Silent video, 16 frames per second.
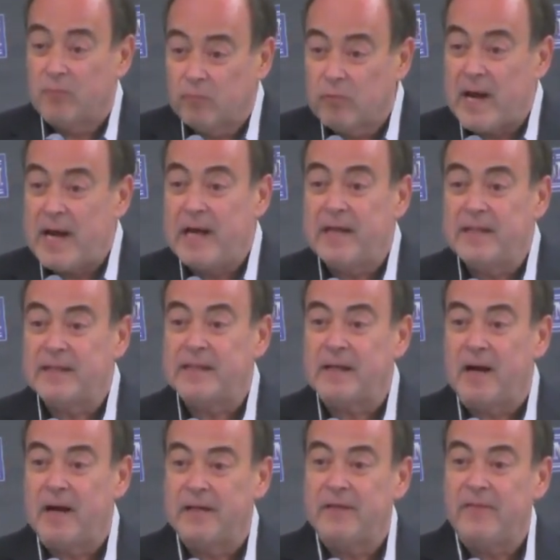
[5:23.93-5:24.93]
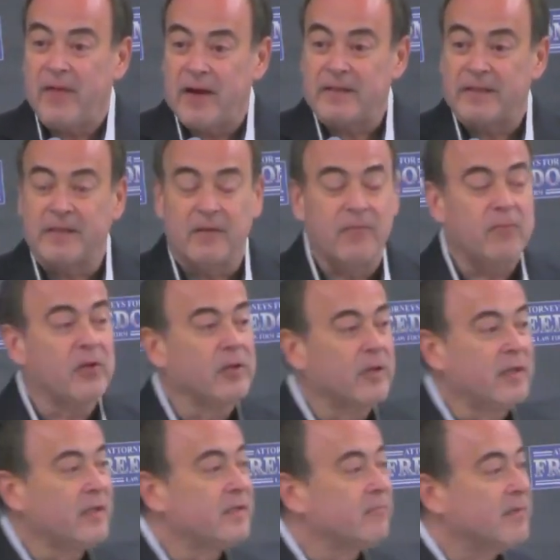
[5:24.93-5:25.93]
raise a defense of
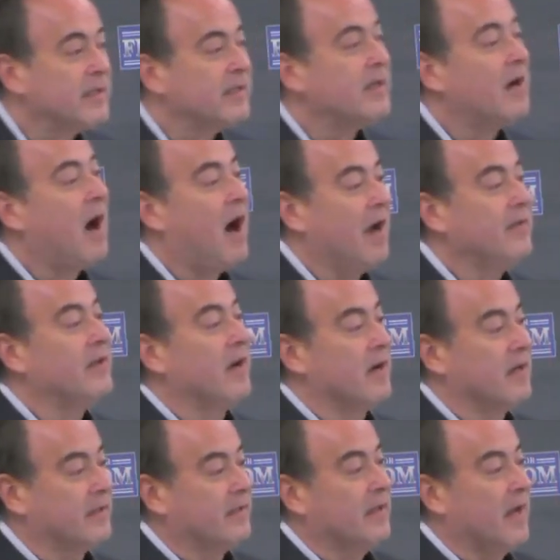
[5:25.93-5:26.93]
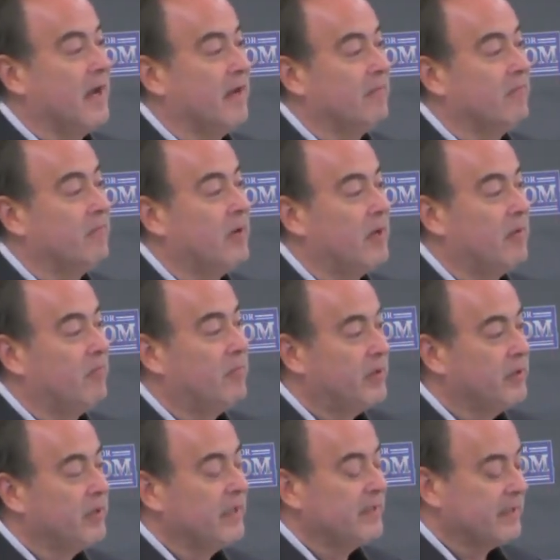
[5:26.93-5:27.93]
police misconduct and
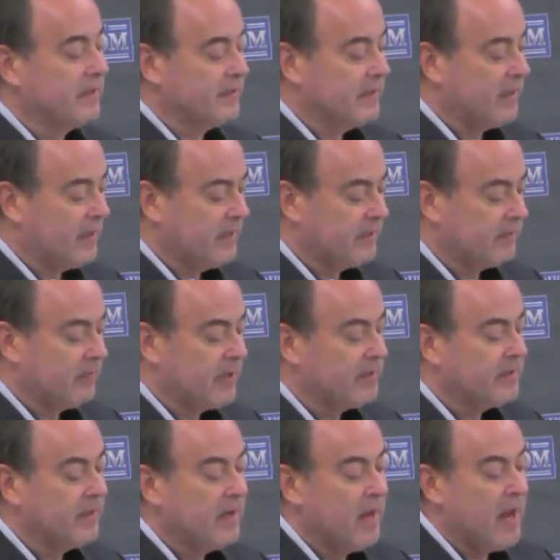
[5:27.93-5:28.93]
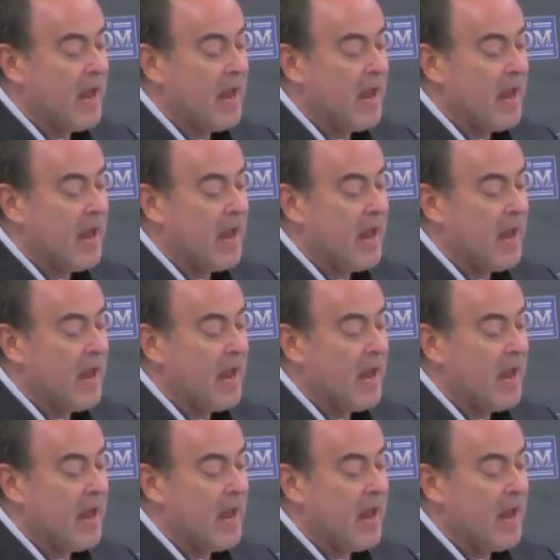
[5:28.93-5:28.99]
police enticement,